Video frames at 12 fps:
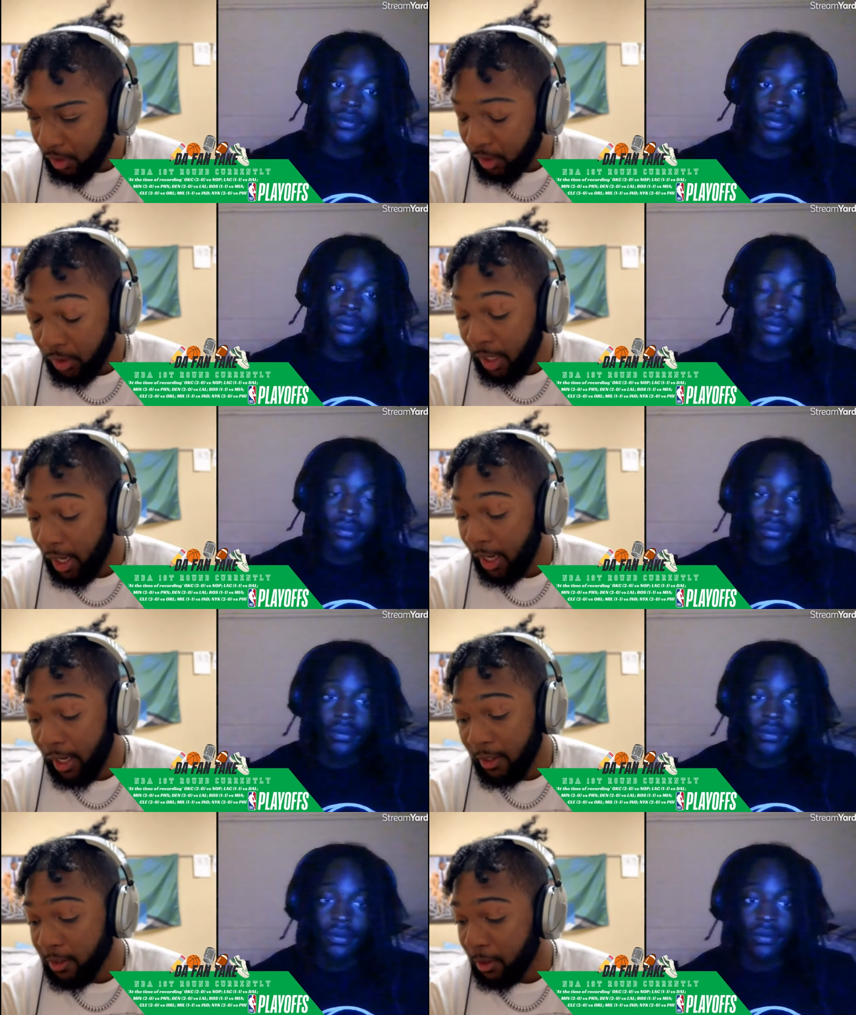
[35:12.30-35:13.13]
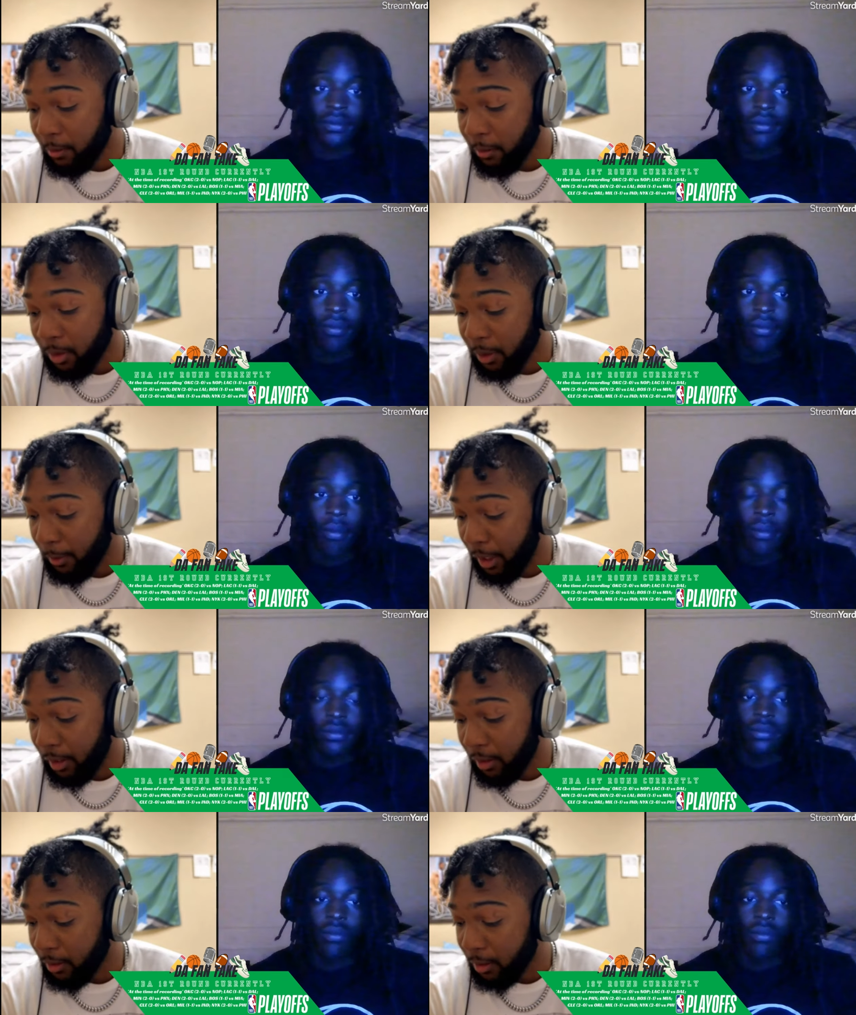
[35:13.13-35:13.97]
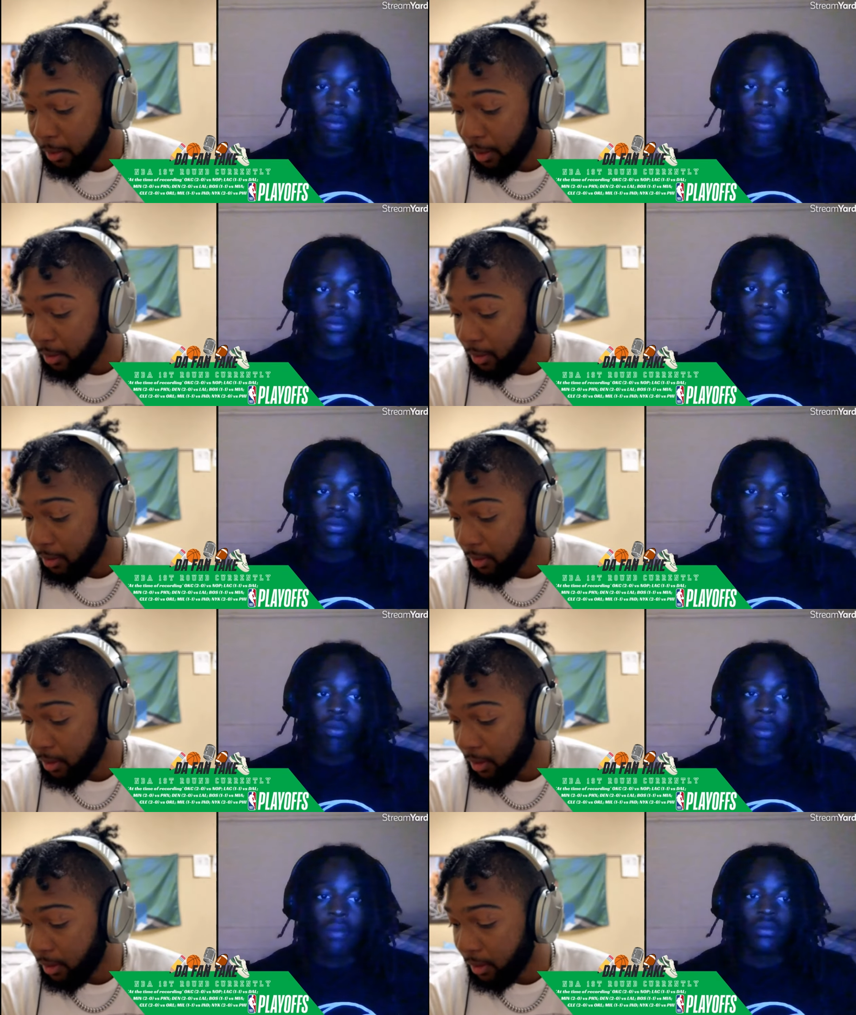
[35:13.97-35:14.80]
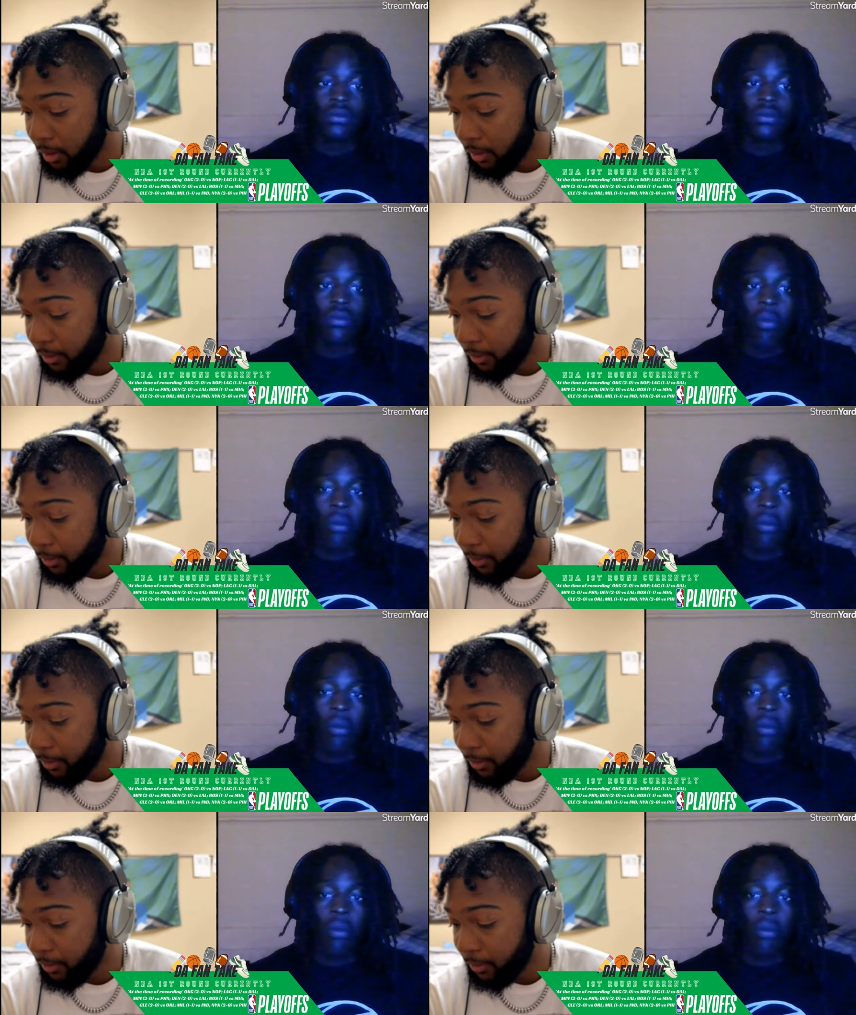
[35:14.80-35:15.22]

Speaker 1: You gotta have something for somebody else, bro. Um,